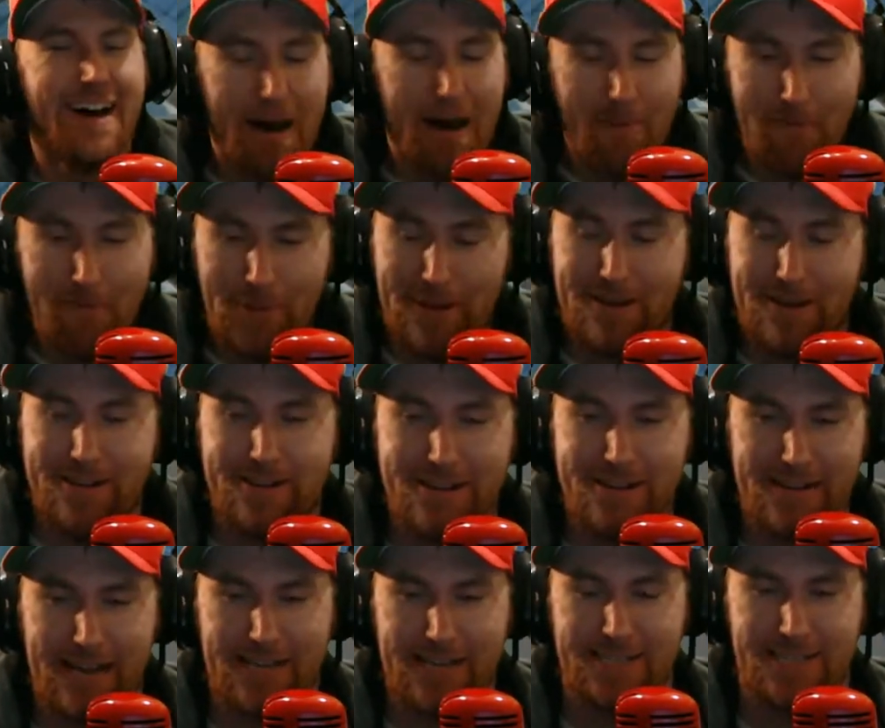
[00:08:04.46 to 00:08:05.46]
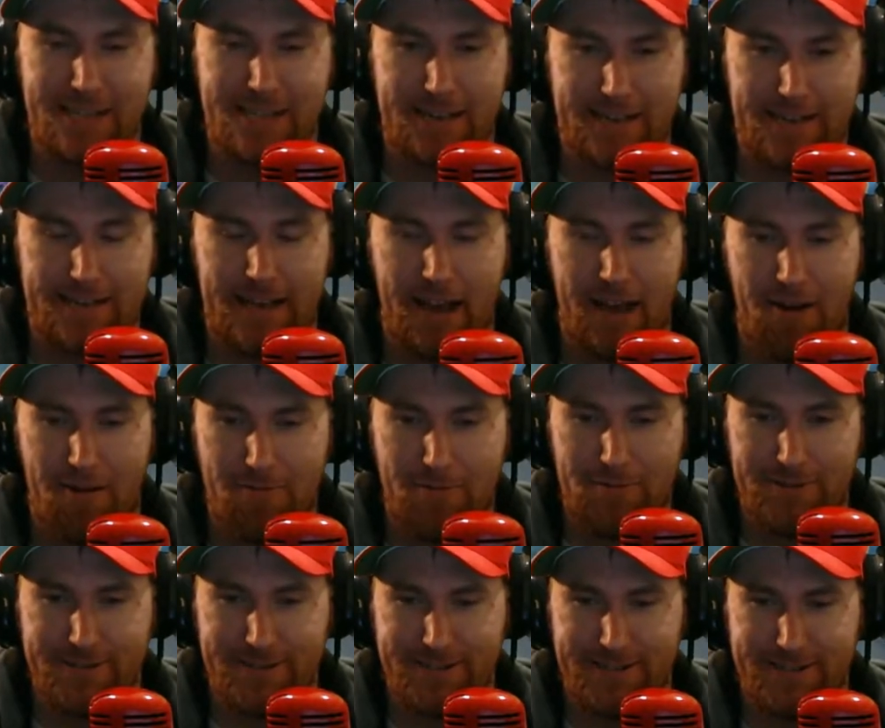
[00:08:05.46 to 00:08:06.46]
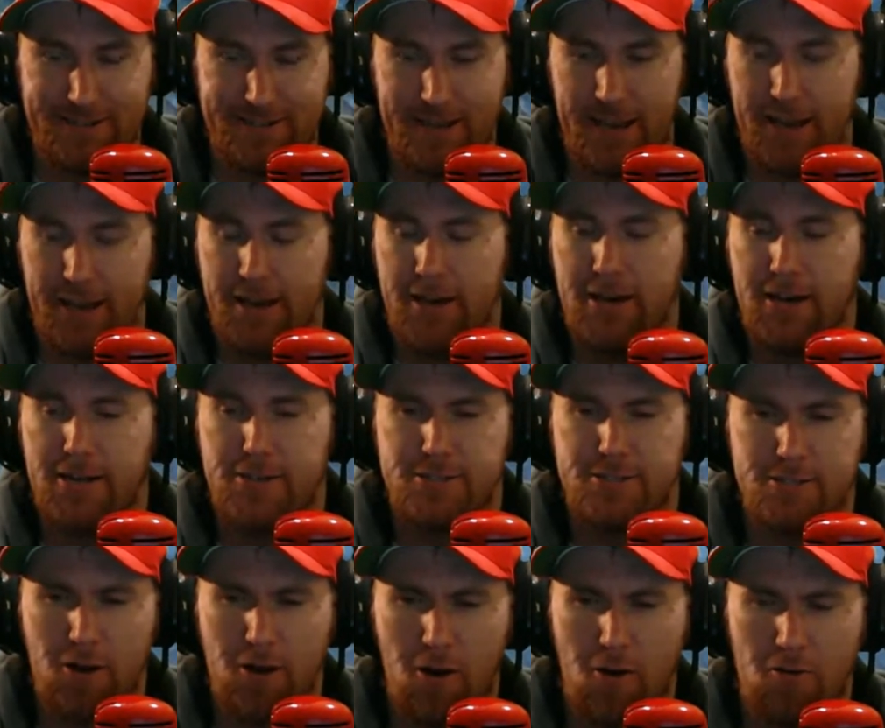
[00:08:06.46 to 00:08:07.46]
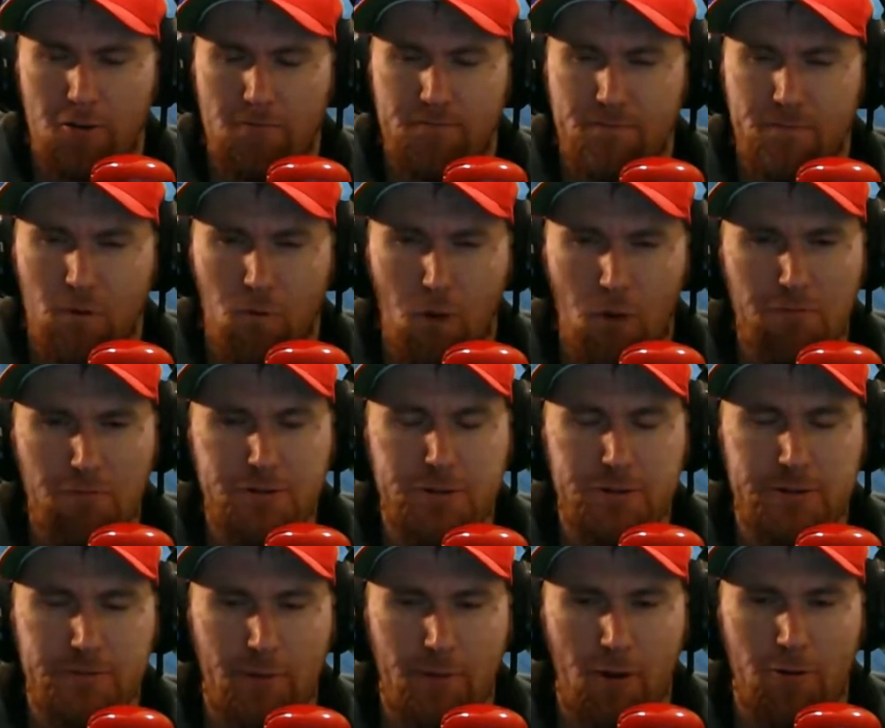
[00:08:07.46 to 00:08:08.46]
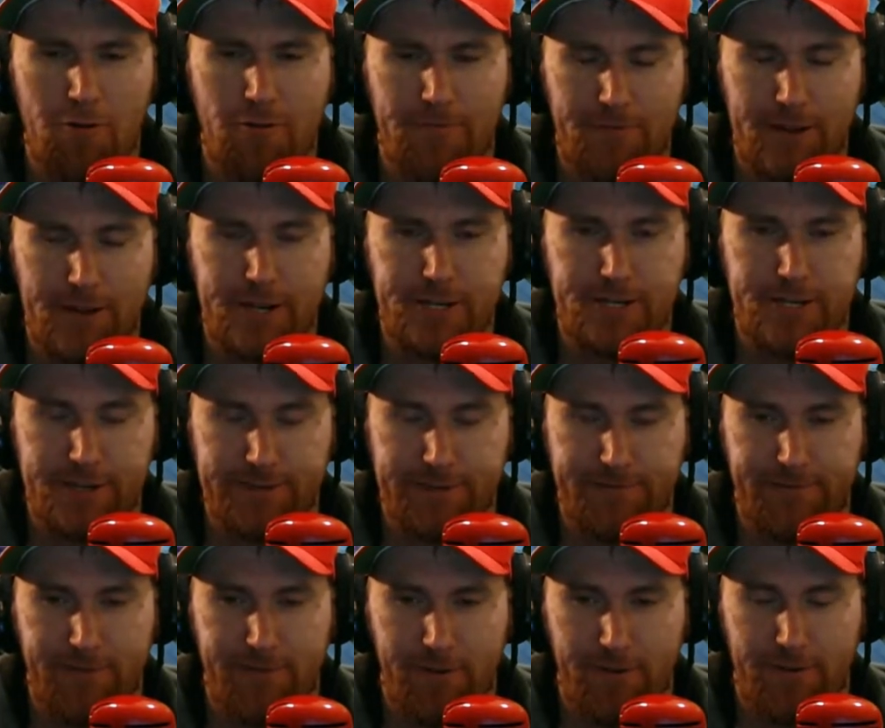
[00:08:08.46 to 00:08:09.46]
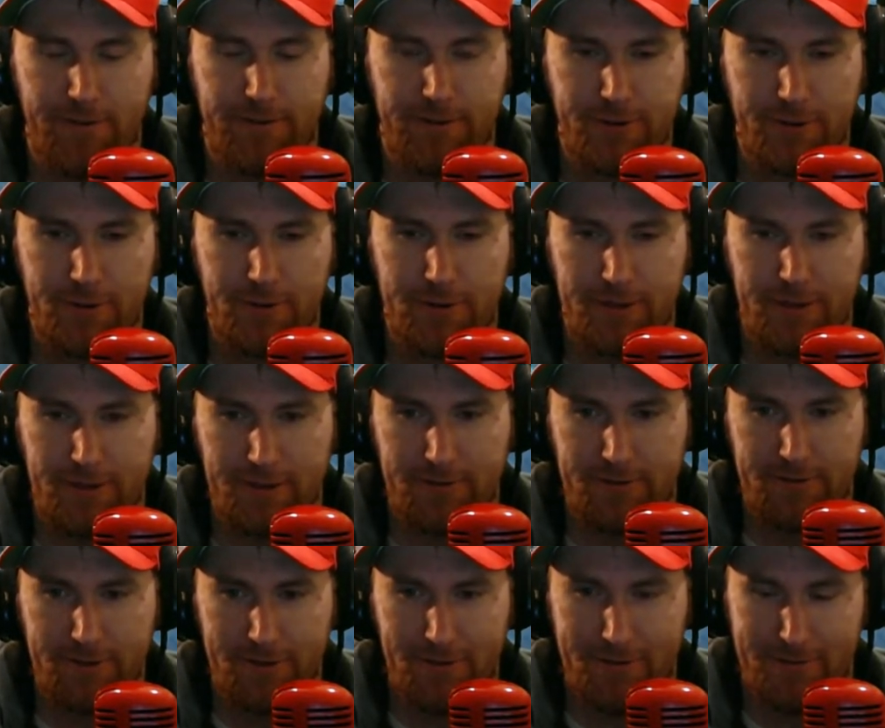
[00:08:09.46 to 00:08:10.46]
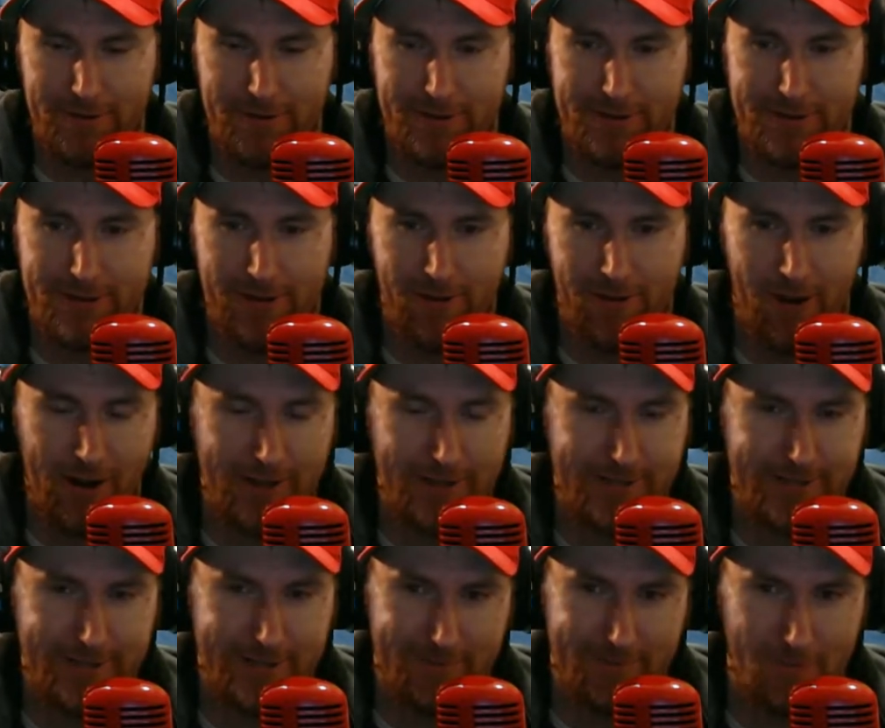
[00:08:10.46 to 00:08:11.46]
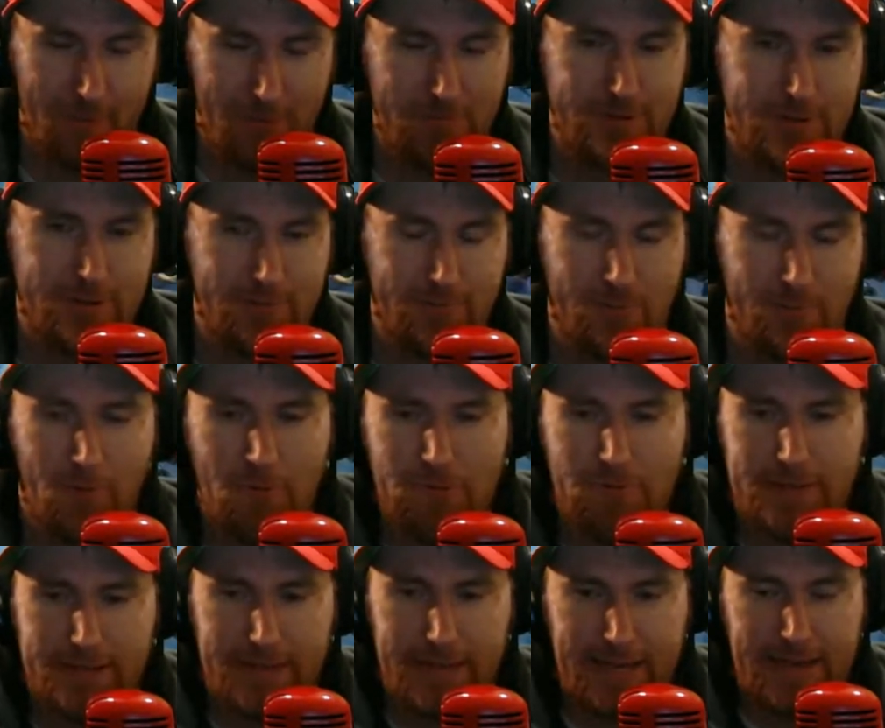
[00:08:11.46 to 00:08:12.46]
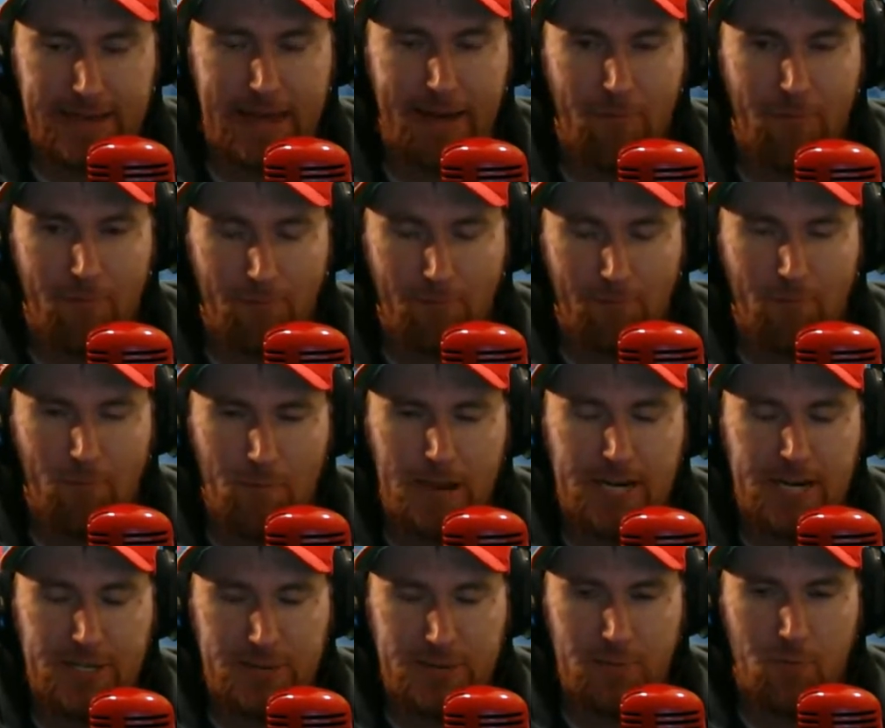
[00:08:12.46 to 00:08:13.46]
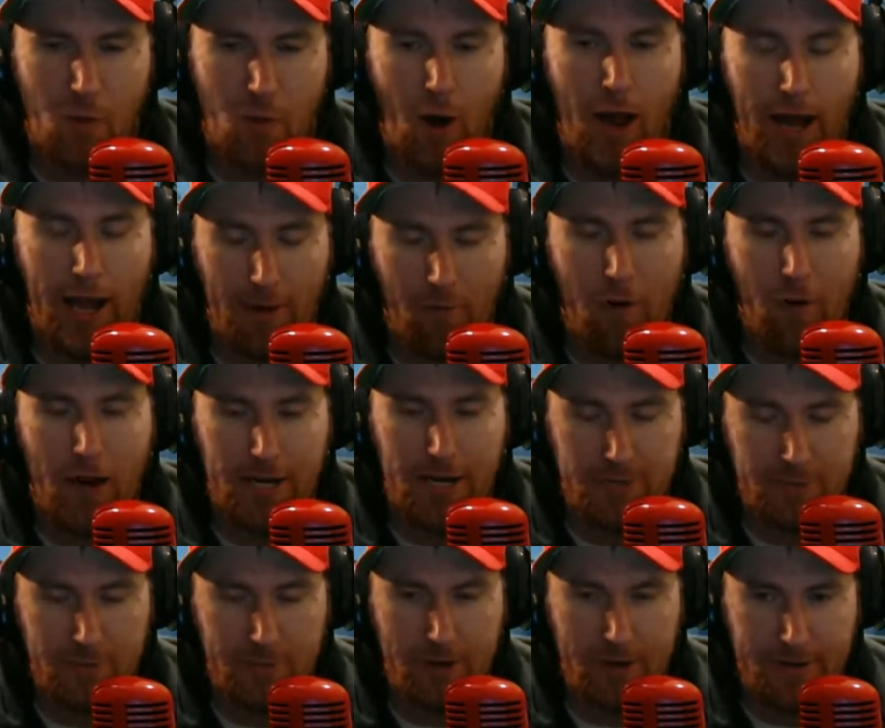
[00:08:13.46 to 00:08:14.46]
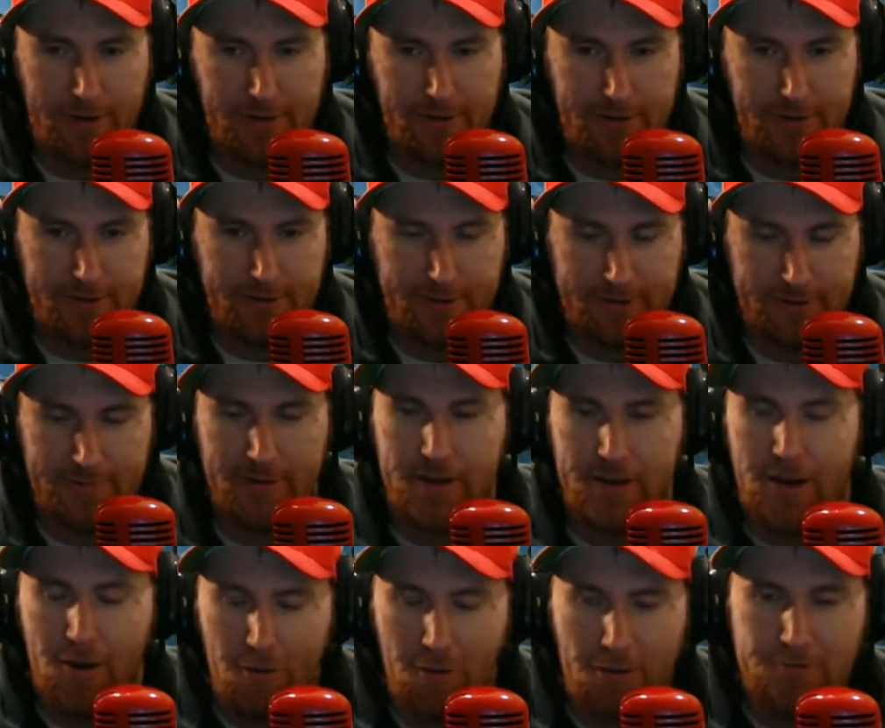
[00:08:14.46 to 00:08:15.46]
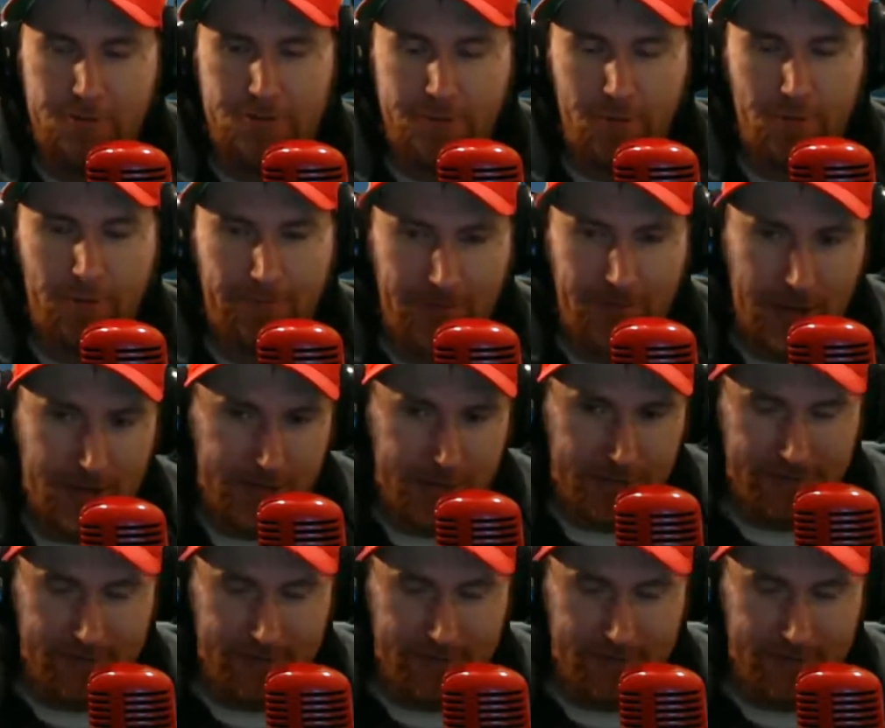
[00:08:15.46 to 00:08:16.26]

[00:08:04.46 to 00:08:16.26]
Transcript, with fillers: but yes, not, now I'm just gonna say. So, what was your motivation for doing YouTube? Just curiosity. What was your What was the thing that made you why Why'd you want to do YouTube? What was your motivation?